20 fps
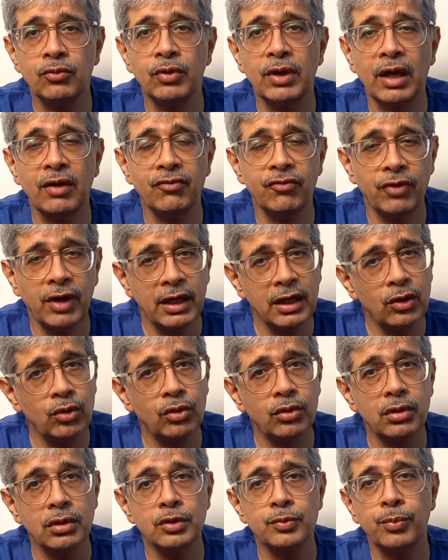We have very
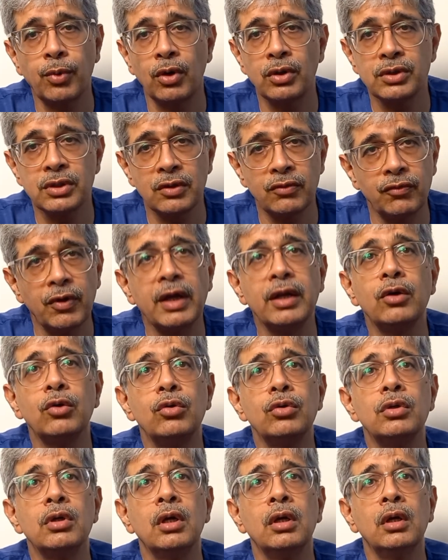good response and very
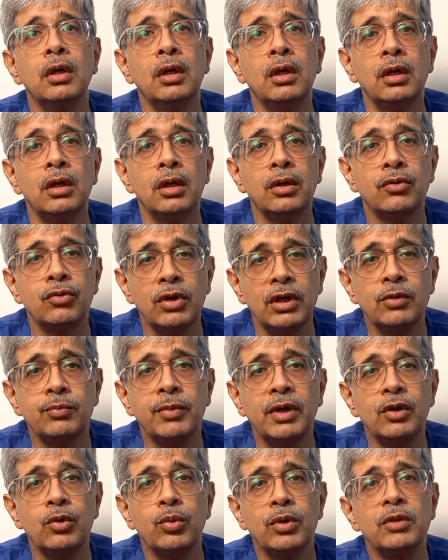good
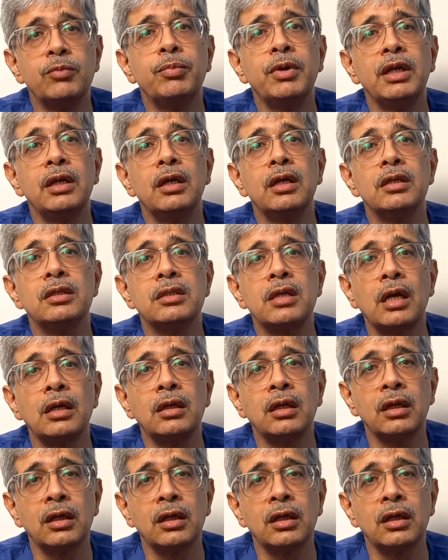treatment with PDA stenting